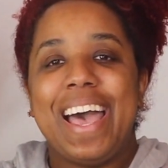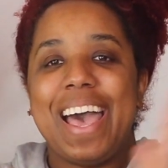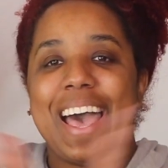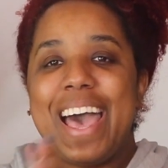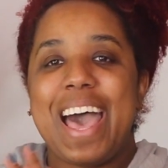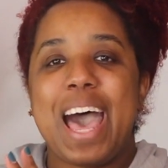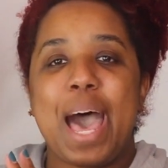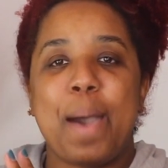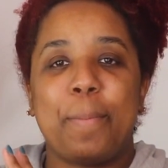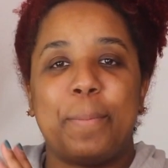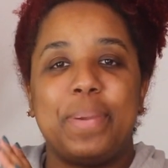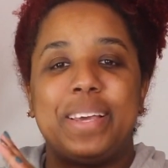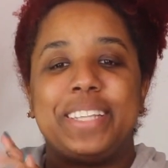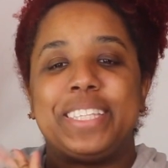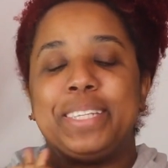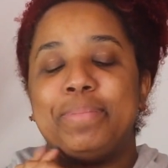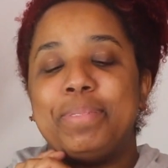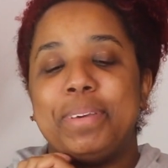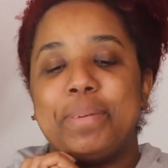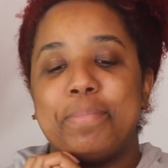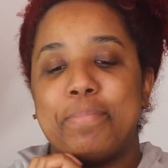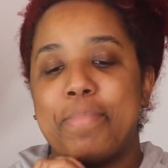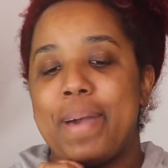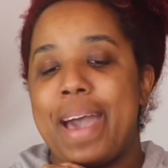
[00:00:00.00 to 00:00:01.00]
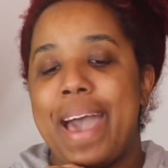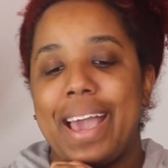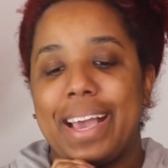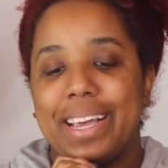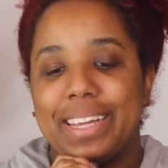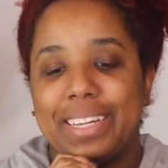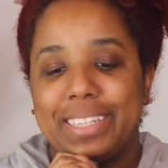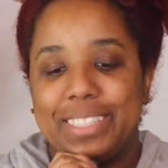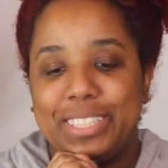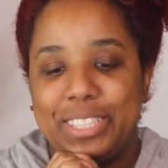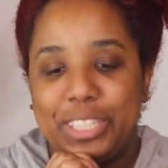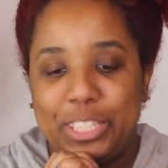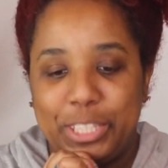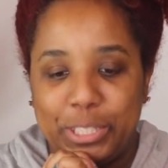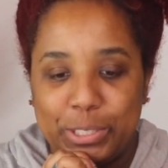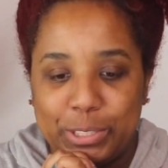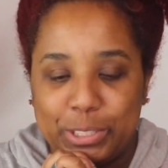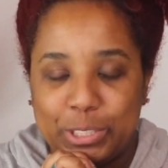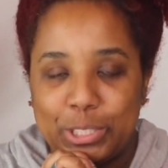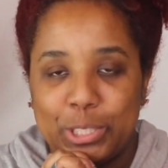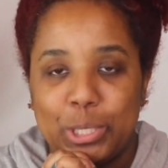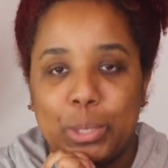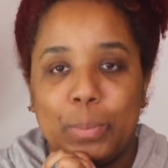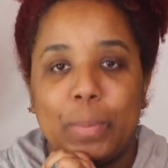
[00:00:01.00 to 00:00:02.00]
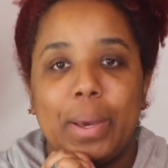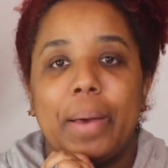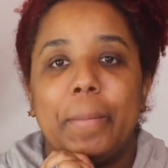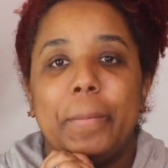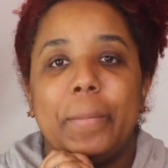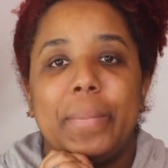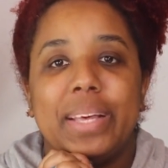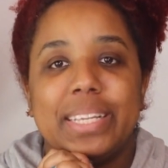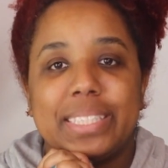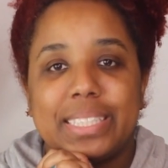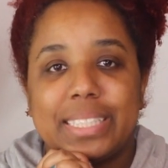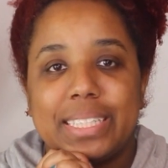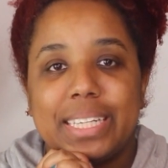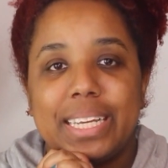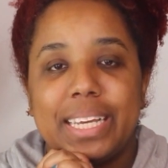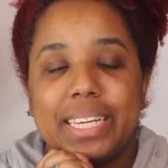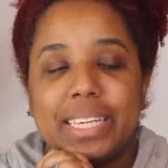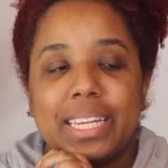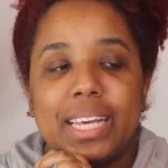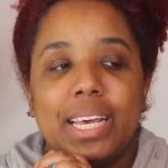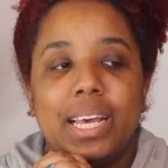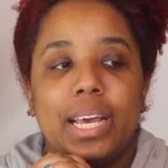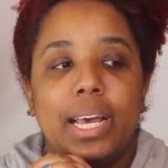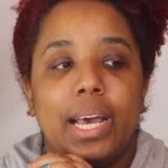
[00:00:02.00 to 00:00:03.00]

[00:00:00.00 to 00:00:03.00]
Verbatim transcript: happy to be back to YouTube. I missed it.